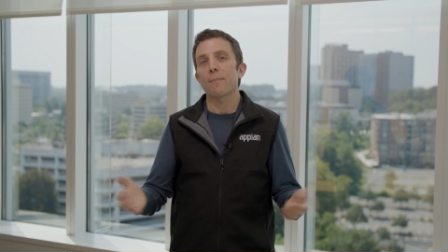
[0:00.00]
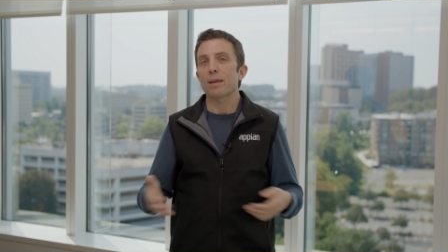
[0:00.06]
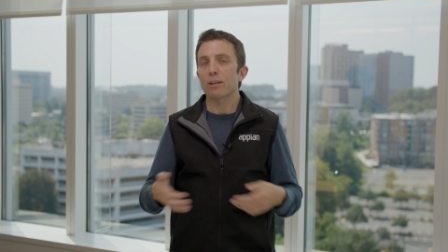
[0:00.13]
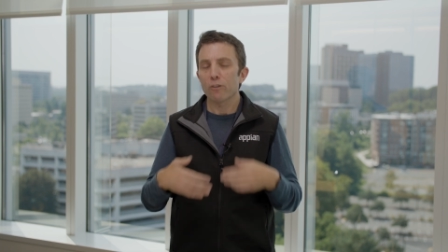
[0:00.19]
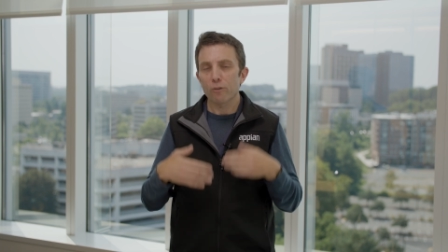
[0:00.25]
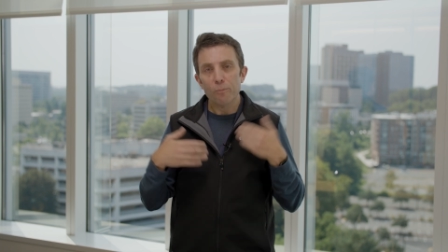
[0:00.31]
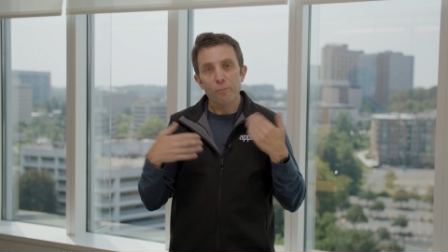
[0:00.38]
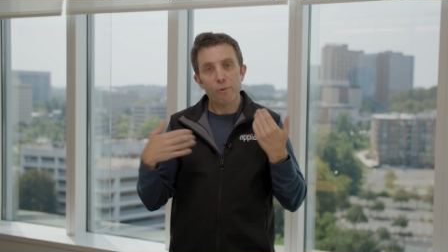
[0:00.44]
I
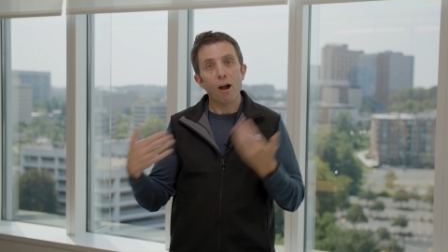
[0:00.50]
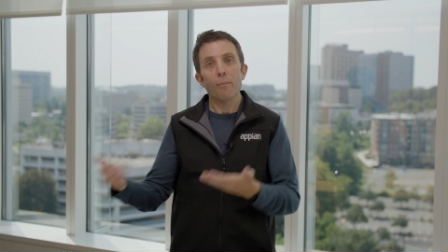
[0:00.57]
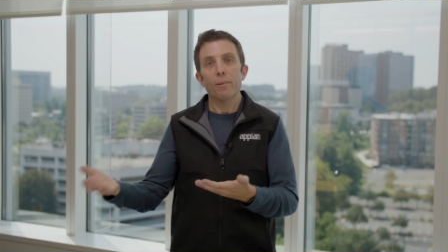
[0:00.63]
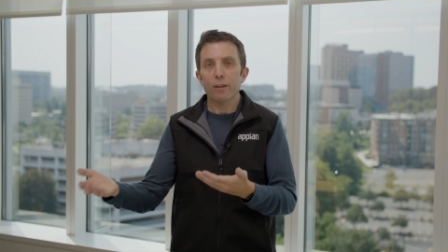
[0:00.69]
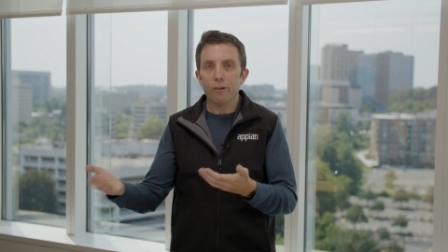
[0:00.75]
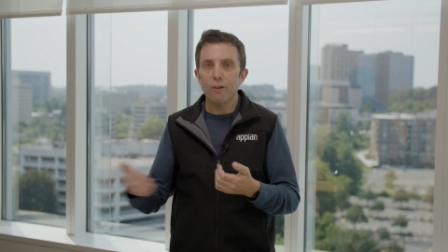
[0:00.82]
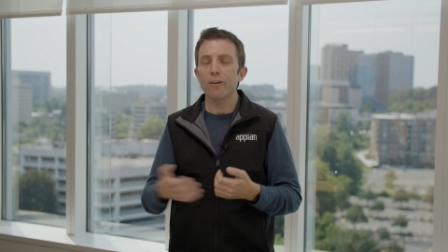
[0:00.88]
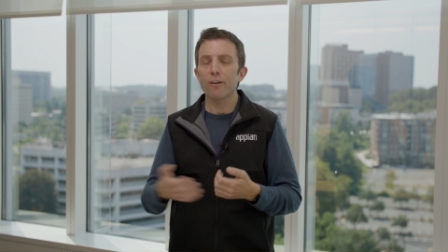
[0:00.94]
mean, you
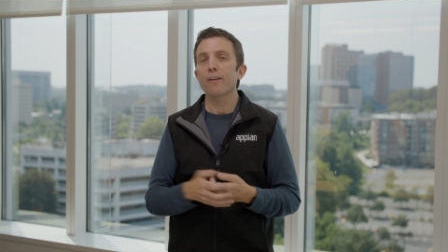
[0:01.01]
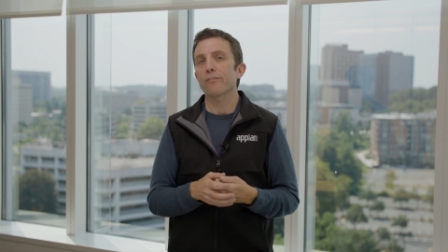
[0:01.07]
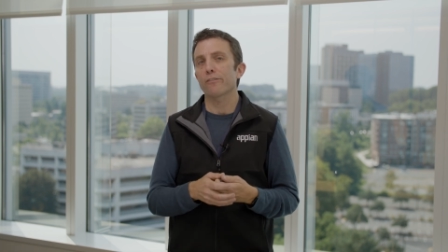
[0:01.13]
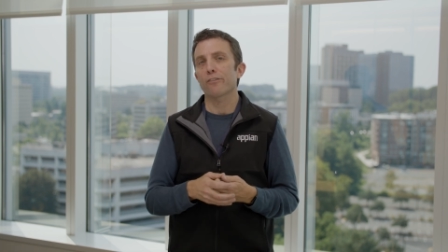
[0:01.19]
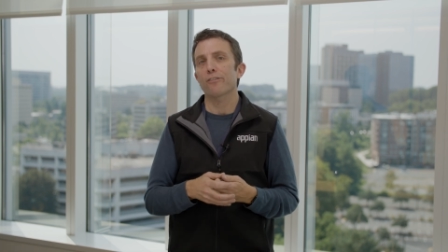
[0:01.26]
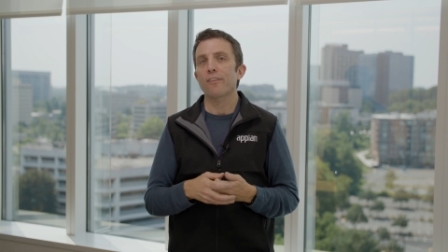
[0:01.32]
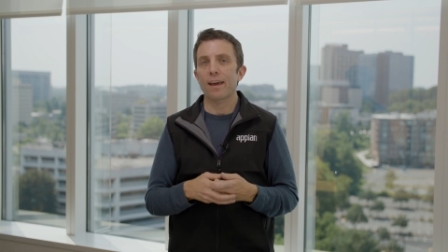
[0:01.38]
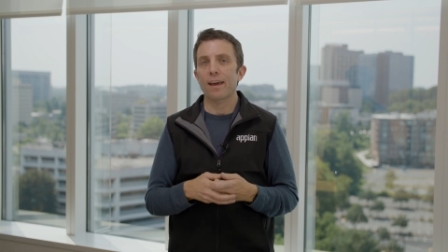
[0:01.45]
probably could
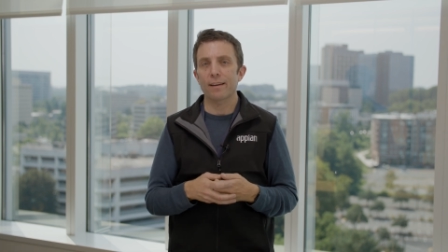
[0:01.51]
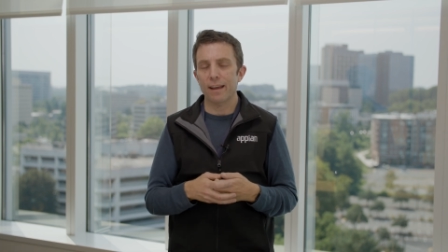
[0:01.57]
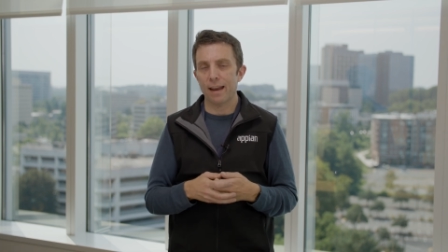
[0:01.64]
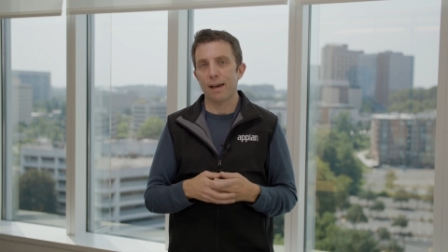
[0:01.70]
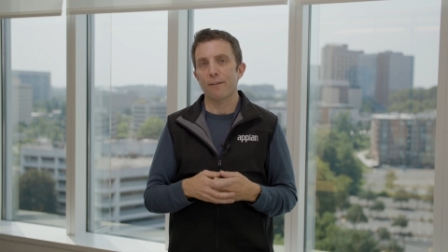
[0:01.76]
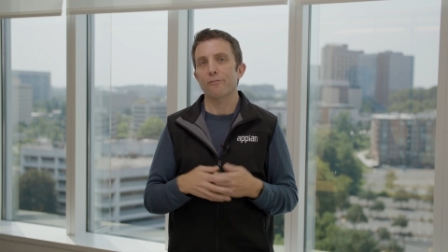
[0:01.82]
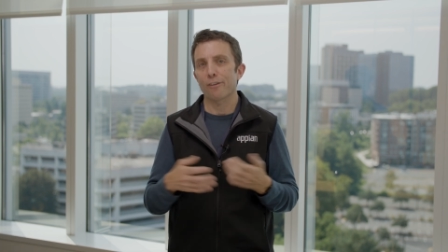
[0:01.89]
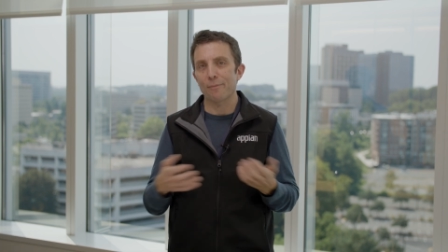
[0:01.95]
understand it
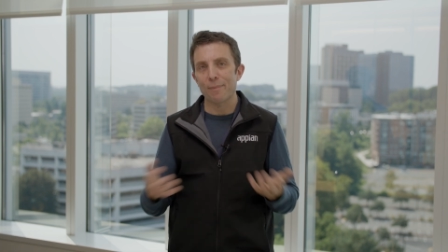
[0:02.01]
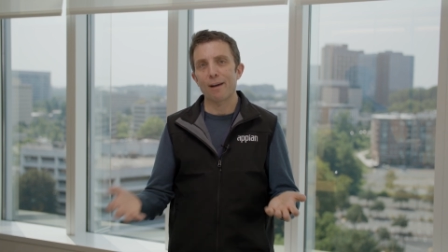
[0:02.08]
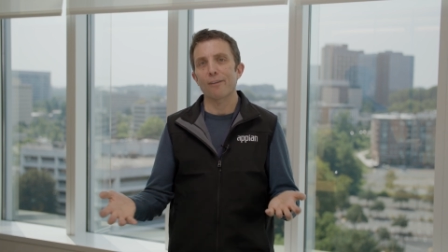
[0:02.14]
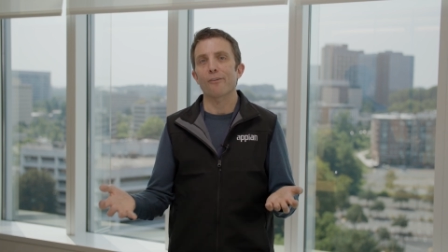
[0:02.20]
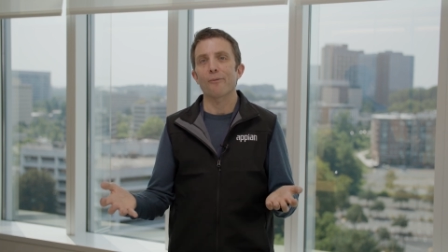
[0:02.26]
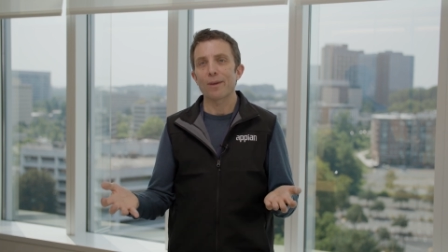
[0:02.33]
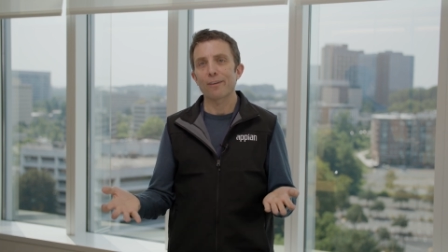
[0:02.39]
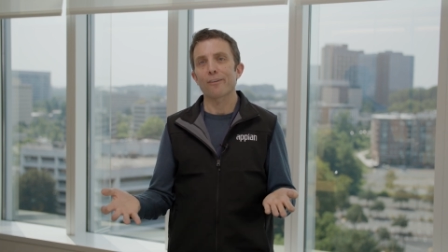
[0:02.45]
after about
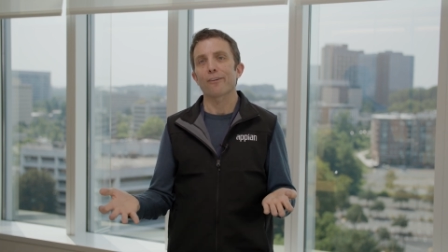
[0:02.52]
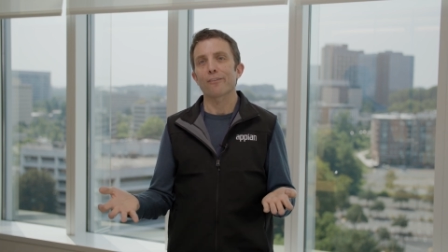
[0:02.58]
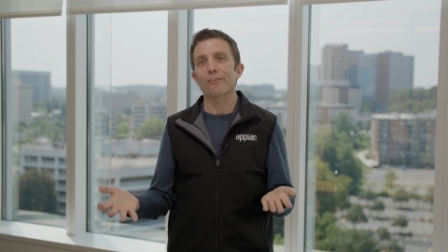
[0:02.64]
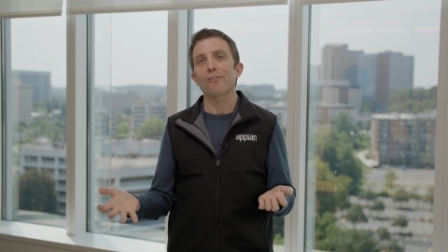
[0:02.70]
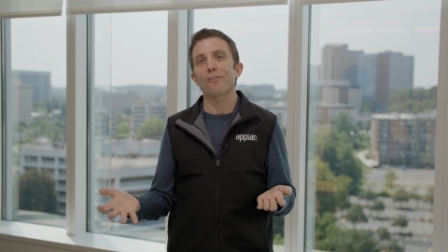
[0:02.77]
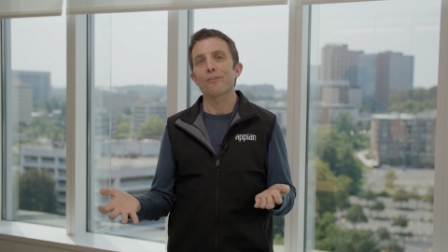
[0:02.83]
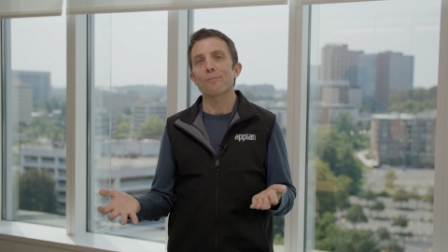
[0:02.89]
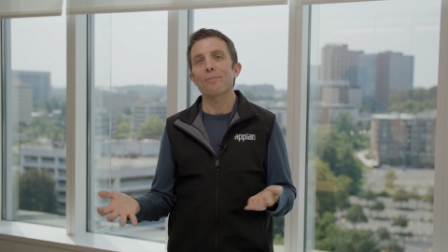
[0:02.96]
a week or
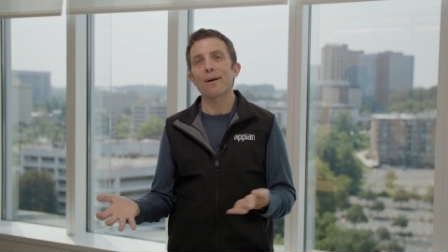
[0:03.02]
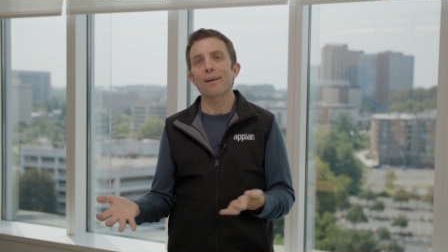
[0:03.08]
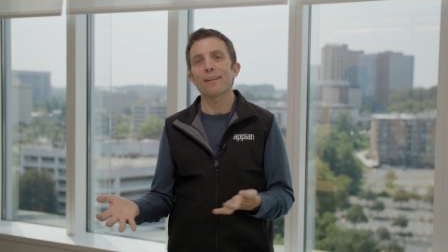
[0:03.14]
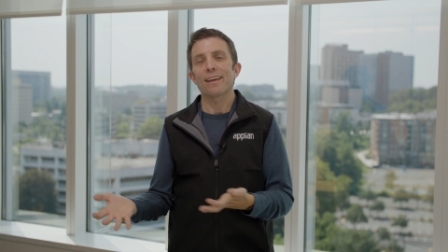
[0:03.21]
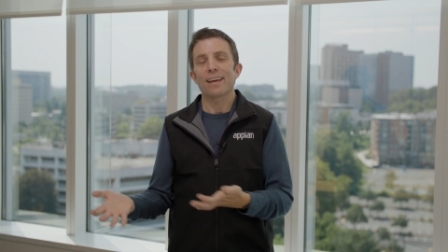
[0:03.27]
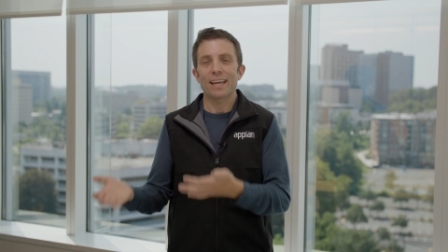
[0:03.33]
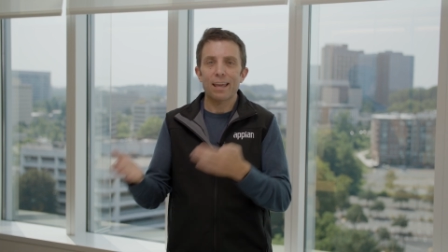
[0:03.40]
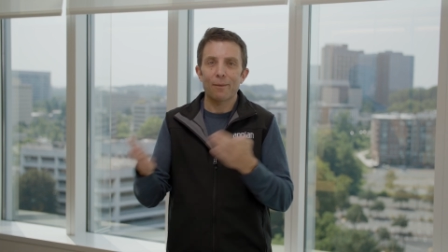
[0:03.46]
2,
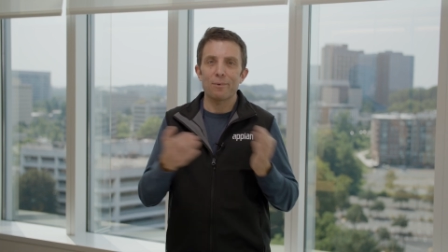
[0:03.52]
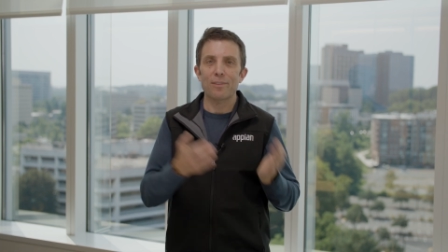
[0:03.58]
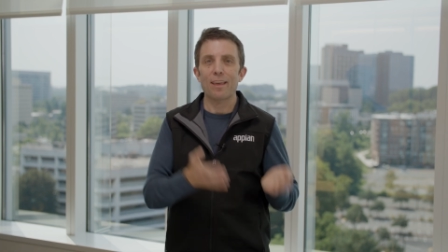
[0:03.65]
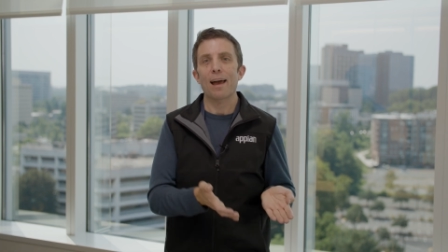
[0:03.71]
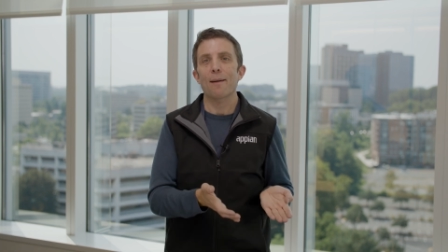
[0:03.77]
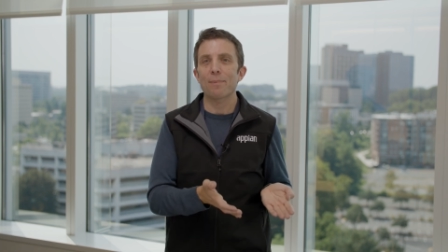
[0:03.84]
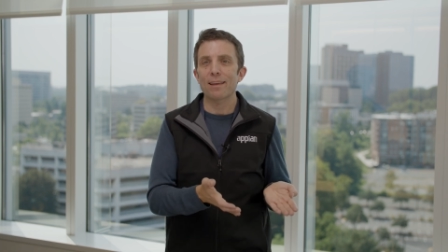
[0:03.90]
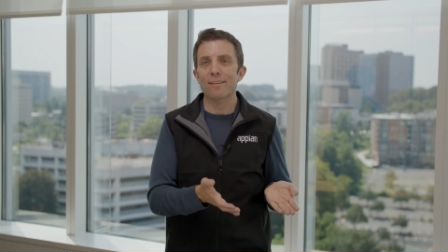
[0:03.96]
but again, with
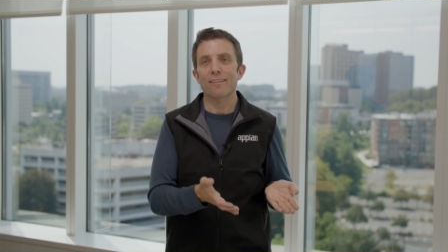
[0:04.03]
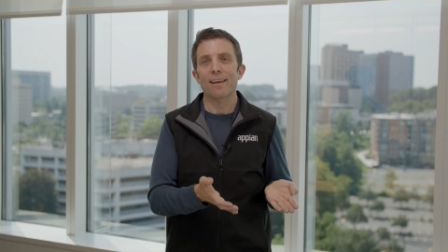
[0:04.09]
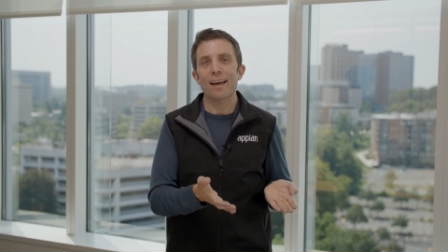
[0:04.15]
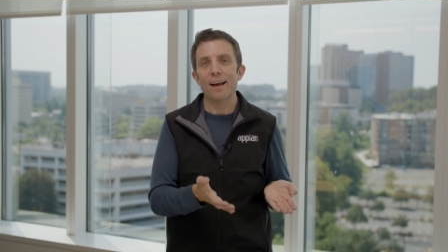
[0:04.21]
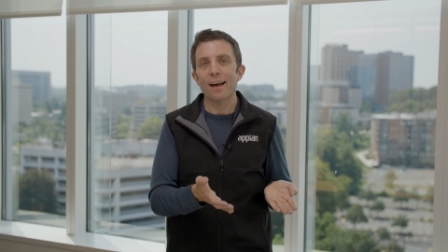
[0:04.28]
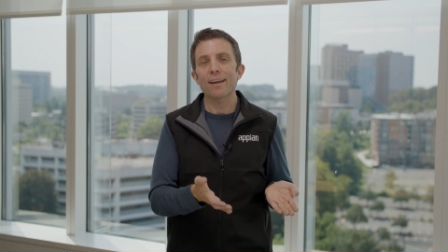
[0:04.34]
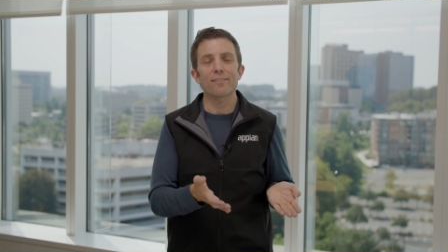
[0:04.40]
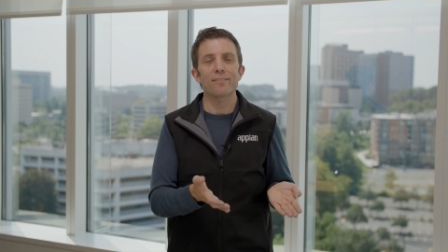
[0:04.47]
Appian's
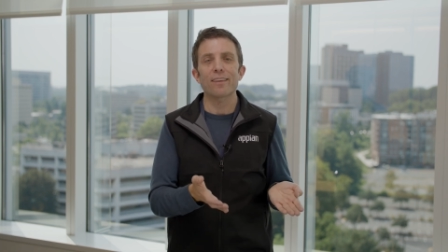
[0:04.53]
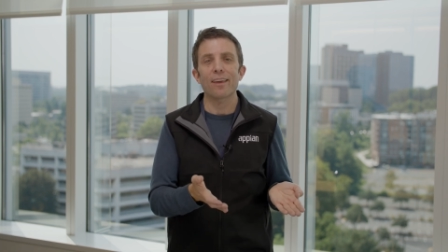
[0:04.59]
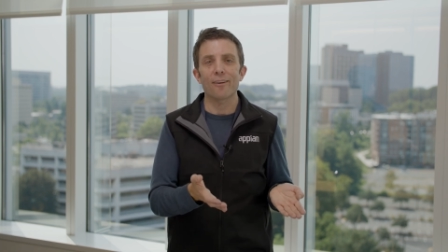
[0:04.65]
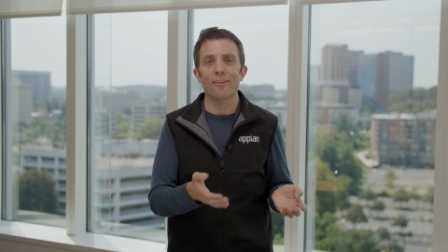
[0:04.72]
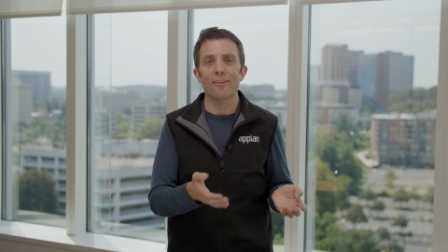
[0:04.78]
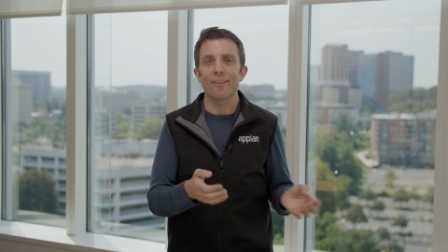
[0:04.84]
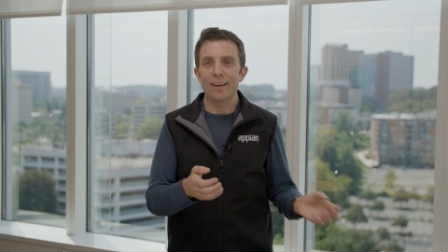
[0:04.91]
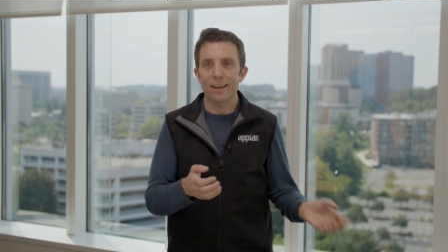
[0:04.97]
AI
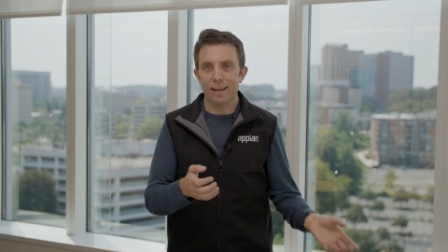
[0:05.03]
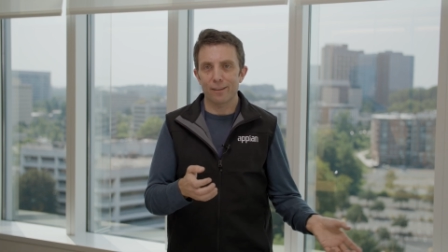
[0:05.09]
skill,